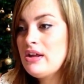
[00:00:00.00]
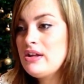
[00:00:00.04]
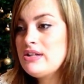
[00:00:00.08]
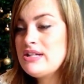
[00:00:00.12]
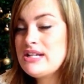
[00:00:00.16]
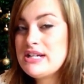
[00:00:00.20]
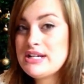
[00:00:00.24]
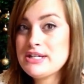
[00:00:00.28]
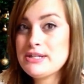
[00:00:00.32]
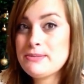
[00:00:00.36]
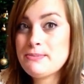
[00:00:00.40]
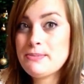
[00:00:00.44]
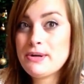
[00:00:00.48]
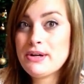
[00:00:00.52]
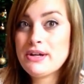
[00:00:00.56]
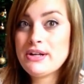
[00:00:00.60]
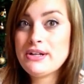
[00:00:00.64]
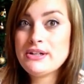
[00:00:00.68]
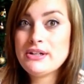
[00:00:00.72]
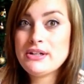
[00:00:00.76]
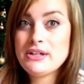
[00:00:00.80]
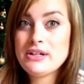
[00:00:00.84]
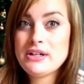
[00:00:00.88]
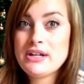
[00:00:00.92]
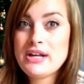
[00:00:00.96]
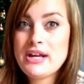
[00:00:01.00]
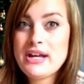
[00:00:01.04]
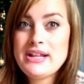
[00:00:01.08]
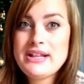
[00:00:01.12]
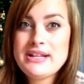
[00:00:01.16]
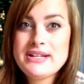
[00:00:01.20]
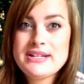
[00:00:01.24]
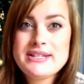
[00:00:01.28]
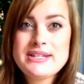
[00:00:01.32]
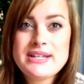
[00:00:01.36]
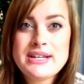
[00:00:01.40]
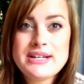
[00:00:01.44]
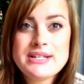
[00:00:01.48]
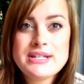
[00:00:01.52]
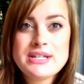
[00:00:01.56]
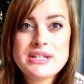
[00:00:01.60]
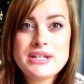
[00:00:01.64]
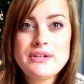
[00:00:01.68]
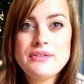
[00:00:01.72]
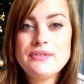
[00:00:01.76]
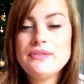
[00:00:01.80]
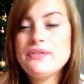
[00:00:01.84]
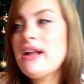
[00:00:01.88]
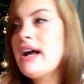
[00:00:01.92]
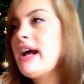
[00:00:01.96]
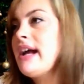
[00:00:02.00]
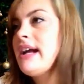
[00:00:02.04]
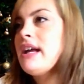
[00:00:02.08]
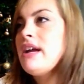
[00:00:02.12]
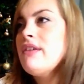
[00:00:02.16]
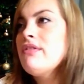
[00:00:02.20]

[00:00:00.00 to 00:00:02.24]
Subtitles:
desperate. In the sense of, like,